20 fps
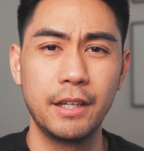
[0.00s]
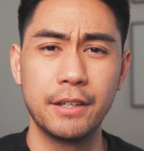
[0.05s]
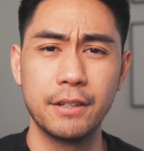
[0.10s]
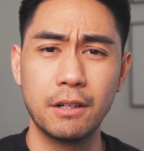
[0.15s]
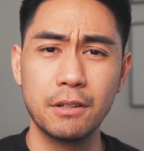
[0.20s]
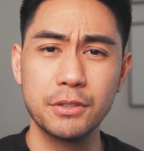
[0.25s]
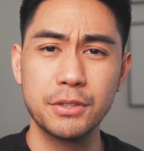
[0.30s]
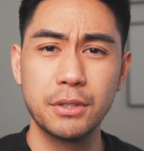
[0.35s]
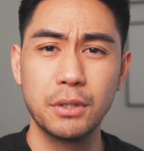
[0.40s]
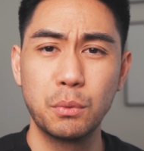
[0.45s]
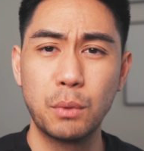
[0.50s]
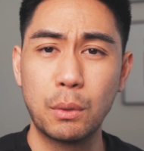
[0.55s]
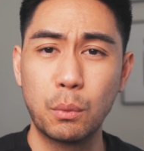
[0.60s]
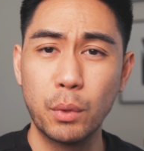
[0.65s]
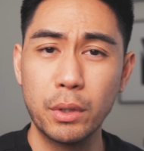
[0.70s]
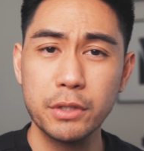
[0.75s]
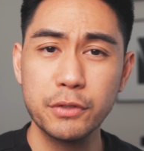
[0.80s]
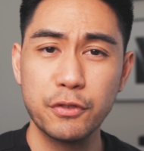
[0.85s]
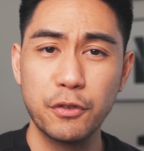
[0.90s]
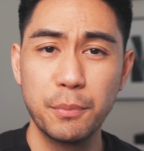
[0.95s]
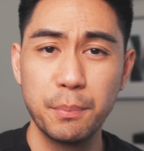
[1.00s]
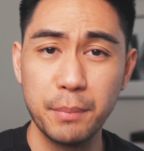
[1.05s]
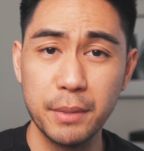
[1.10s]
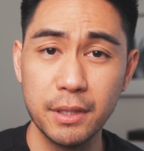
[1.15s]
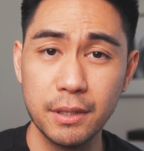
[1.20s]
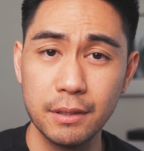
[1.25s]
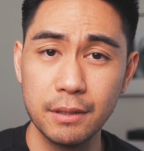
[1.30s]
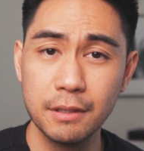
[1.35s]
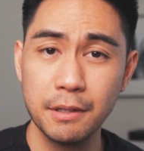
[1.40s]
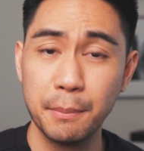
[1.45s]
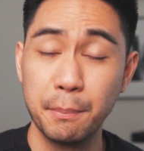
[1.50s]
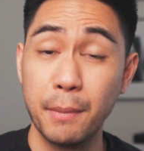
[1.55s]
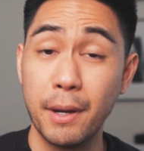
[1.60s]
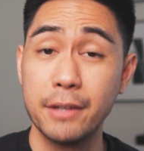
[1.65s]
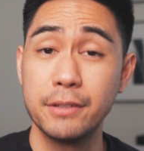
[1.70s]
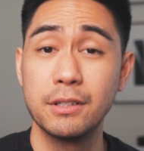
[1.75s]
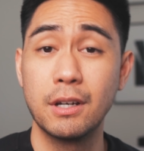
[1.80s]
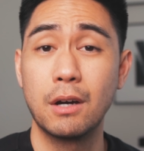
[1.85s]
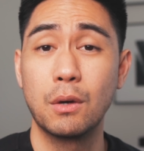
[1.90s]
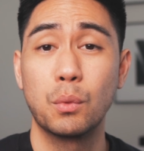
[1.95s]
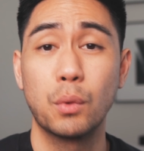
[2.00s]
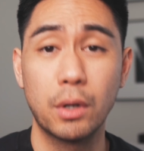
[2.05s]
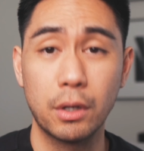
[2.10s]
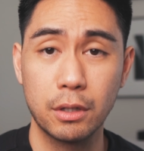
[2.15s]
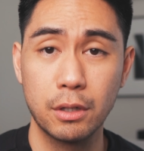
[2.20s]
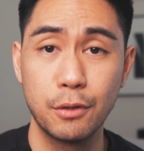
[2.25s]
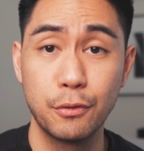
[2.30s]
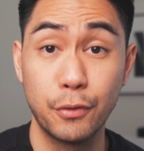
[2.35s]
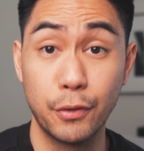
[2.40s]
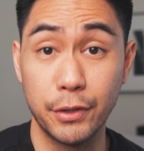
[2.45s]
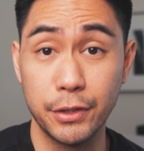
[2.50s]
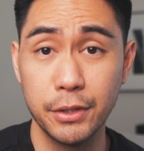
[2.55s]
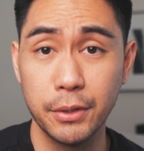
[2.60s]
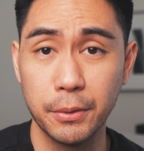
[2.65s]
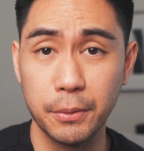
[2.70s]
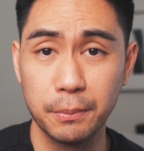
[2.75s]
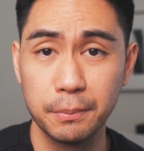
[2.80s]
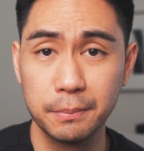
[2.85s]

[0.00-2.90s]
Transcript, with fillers: And also, what works for me might not work for you.